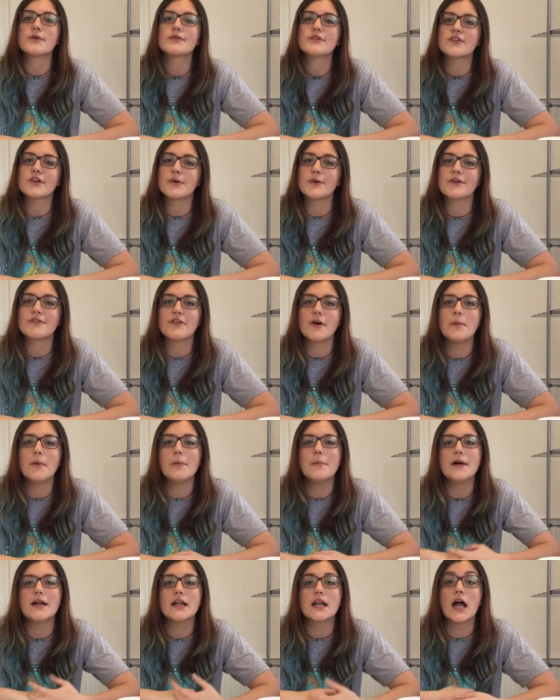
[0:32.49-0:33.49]
So if I'm
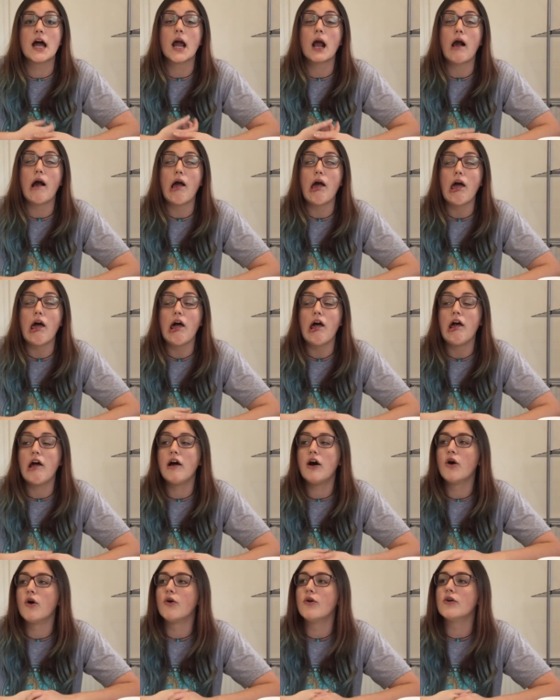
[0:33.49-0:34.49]
a bit like
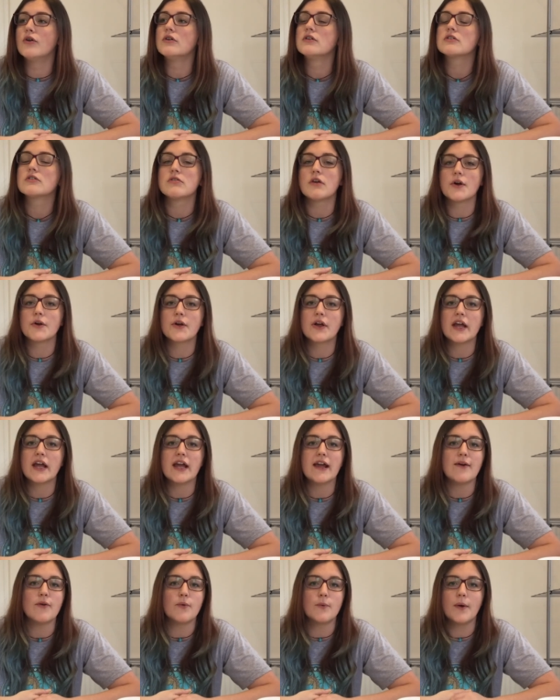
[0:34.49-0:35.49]
or
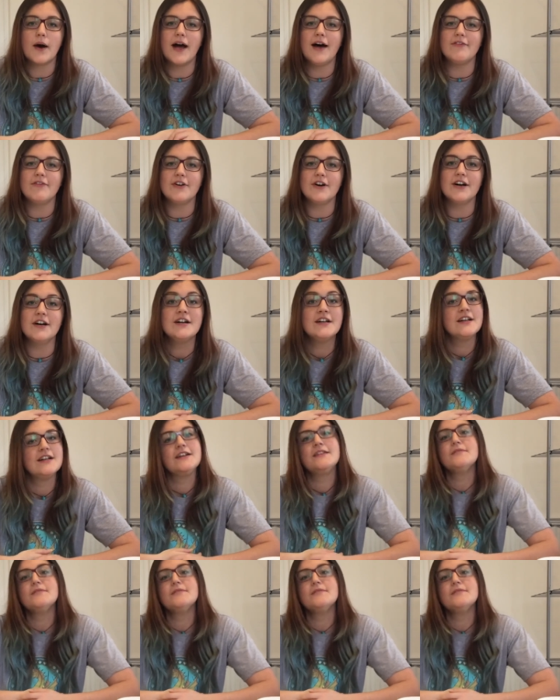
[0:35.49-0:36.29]
croaky or whatever,